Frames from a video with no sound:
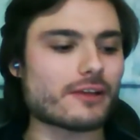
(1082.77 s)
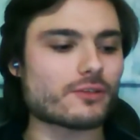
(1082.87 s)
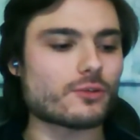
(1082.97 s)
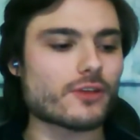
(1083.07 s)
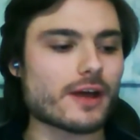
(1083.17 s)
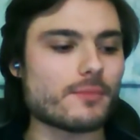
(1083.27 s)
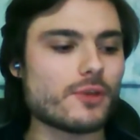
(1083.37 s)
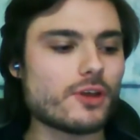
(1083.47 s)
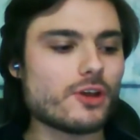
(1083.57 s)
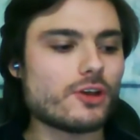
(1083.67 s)
to ask was
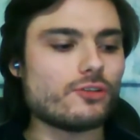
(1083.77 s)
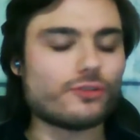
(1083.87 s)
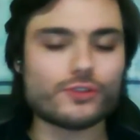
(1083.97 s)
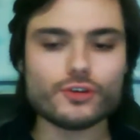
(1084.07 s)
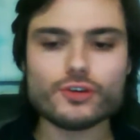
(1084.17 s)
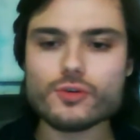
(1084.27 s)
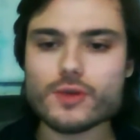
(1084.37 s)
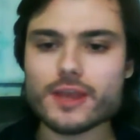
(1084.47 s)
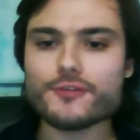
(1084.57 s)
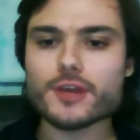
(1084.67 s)
um do
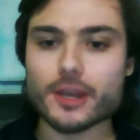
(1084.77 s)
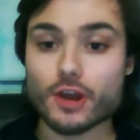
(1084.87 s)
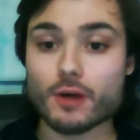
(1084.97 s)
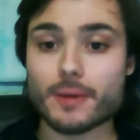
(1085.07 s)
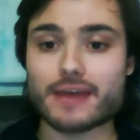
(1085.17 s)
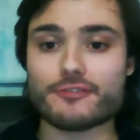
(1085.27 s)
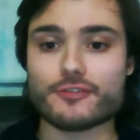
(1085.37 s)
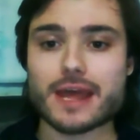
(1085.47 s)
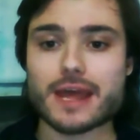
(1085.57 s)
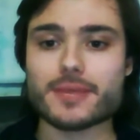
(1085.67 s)
you, if you get nominated
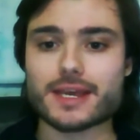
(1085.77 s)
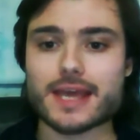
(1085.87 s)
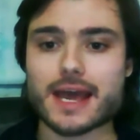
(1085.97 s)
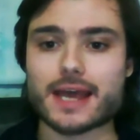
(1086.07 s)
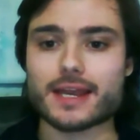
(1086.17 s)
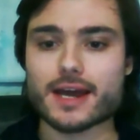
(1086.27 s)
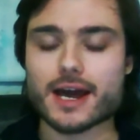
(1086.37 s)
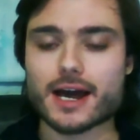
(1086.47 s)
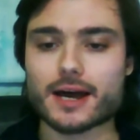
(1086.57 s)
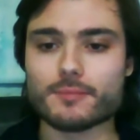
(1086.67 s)
for an Emmy again
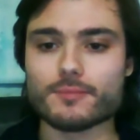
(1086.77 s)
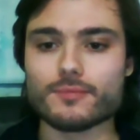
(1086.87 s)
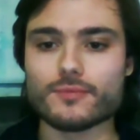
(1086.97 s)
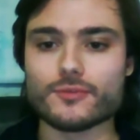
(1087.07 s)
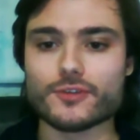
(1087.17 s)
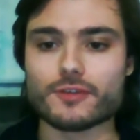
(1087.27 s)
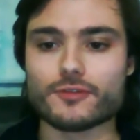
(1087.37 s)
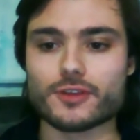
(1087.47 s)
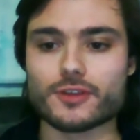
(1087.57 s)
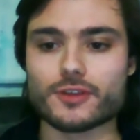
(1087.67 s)
um, mm.
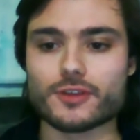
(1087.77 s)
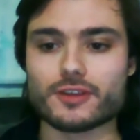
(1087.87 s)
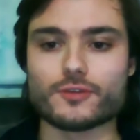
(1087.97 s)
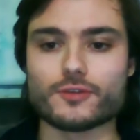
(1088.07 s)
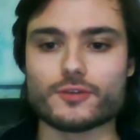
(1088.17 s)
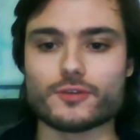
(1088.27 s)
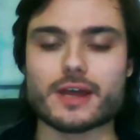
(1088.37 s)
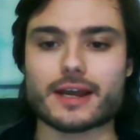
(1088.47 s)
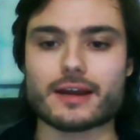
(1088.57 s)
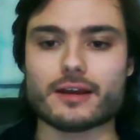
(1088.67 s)
for, for, this
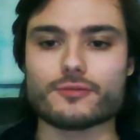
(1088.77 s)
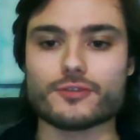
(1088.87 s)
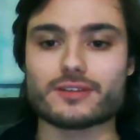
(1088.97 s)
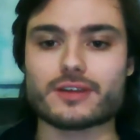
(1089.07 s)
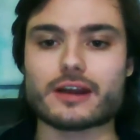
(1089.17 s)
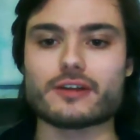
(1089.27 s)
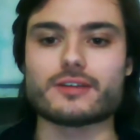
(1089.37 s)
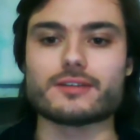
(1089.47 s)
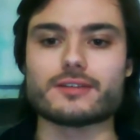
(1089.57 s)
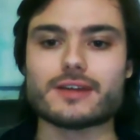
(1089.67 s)
uh, uh, for this current
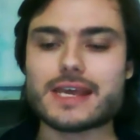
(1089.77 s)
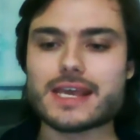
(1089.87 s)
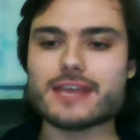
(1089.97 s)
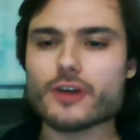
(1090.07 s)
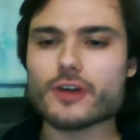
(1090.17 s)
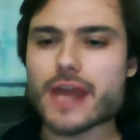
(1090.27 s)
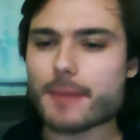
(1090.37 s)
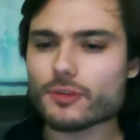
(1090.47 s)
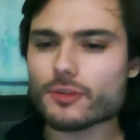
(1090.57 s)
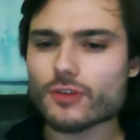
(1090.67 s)
season, is there an
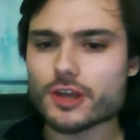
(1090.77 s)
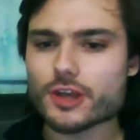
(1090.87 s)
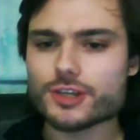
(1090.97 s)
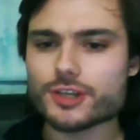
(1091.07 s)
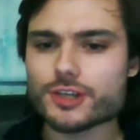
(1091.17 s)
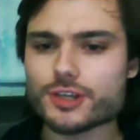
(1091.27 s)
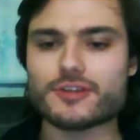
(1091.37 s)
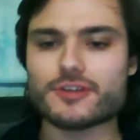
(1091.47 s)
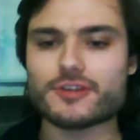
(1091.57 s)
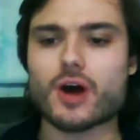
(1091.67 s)
episode you have
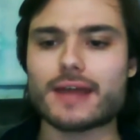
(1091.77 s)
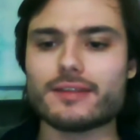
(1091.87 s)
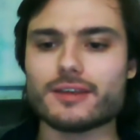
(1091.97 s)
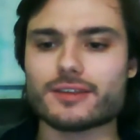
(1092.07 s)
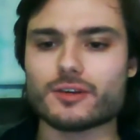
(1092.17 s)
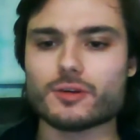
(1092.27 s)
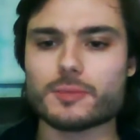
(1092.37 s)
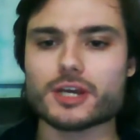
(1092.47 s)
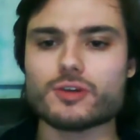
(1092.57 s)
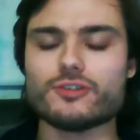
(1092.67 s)
in mind that you think would
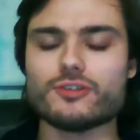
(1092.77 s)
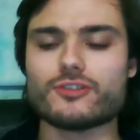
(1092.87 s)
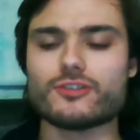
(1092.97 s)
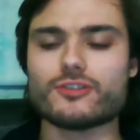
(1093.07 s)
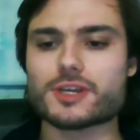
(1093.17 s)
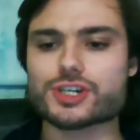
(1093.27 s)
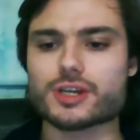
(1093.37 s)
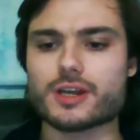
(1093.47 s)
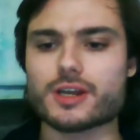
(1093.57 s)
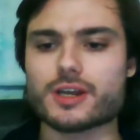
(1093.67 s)
be a good
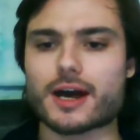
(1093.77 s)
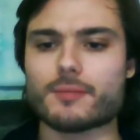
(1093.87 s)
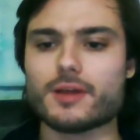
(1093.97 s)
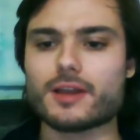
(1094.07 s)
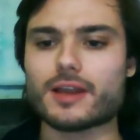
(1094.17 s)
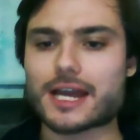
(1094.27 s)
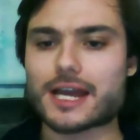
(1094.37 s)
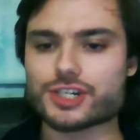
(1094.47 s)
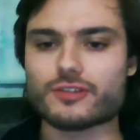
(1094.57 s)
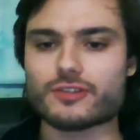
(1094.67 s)
submission? Um,
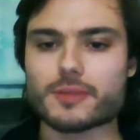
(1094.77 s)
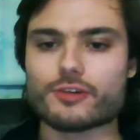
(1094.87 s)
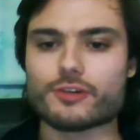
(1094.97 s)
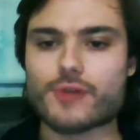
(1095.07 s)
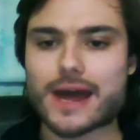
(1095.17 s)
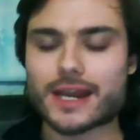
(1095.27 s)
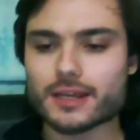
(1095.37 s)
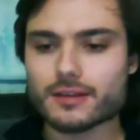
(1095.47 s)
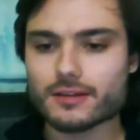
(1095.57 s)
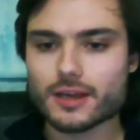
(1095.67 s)
last year you submitted
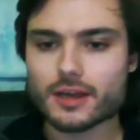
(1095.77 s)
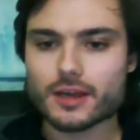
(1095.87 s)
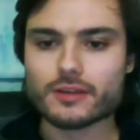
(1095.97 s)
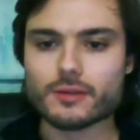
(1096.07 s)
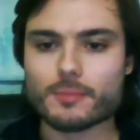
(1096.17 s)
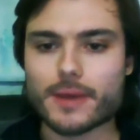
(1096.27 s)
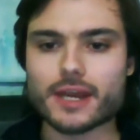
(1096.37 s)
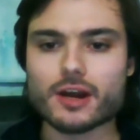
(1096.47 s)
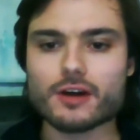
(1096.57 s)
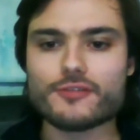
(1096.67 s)
Running, that
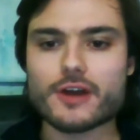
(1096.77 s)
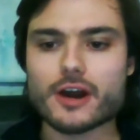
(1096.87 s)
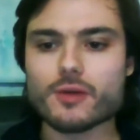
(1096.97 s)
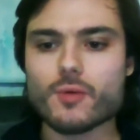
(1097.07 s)
paid off very